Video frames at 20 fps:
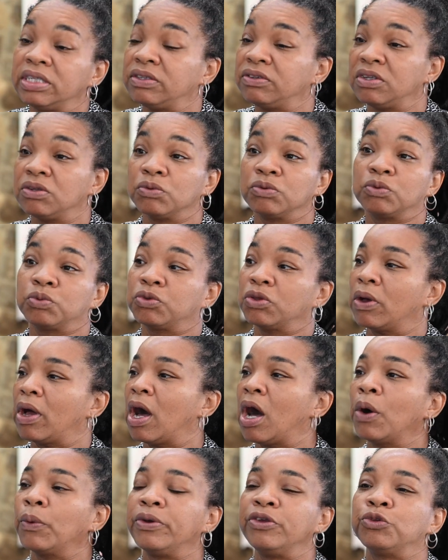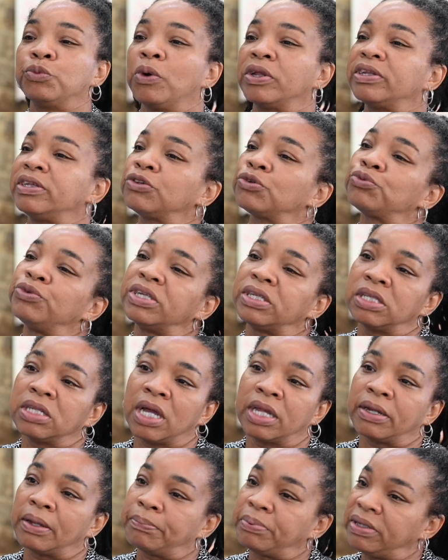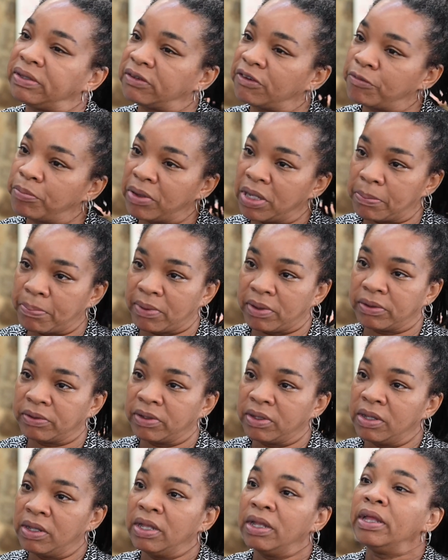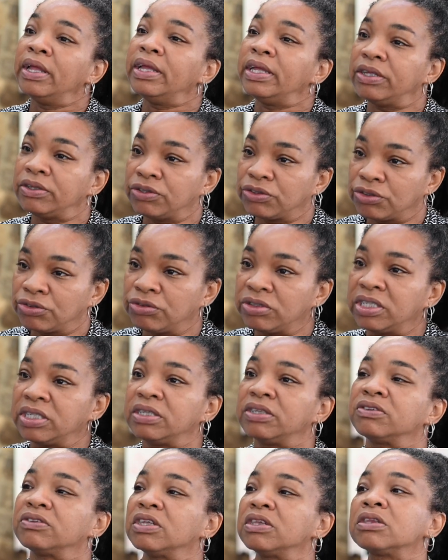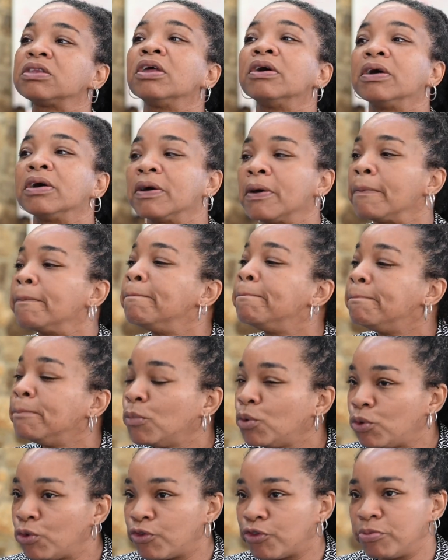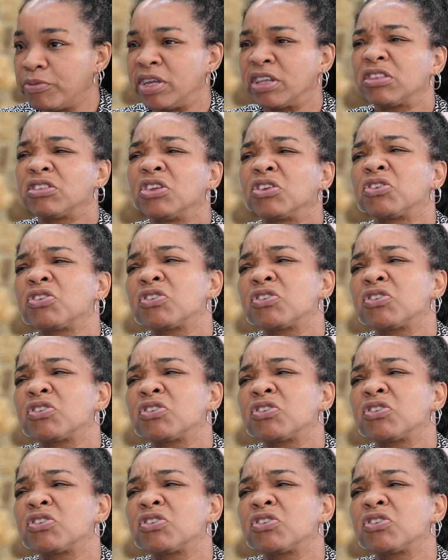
isn't always what is written on a piece of paper. History is the movement, the